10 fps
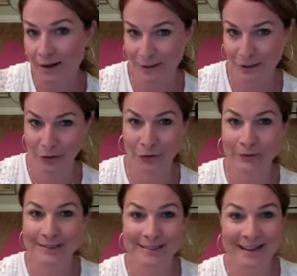your goal
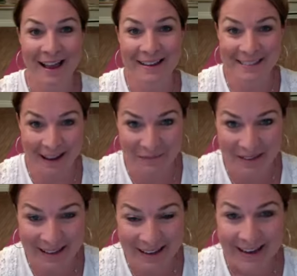is not
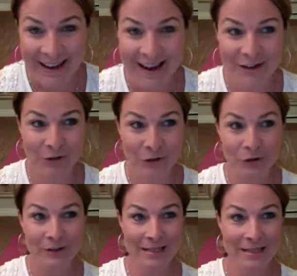diamond, and your
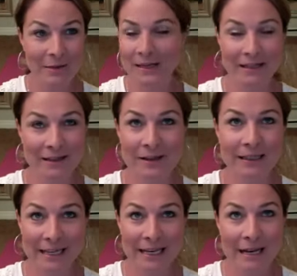goal is,
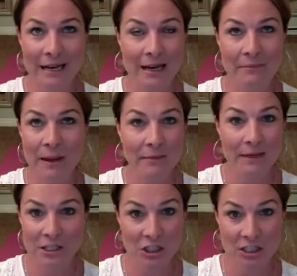elite, and maybe
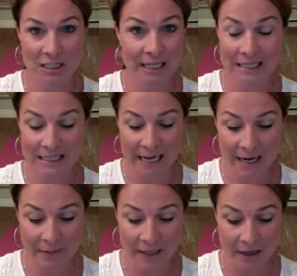it's just to get to
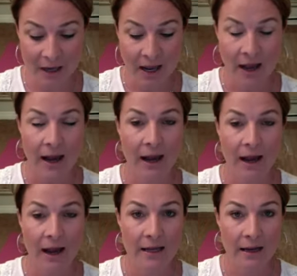diamond,
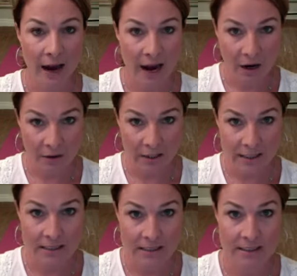I
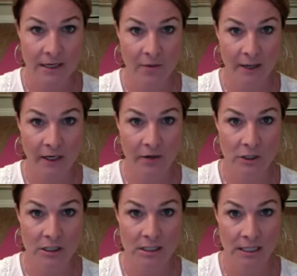always tell my
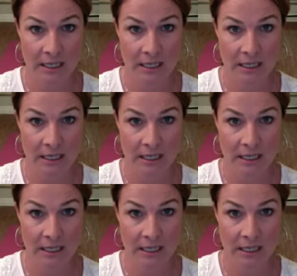coaches to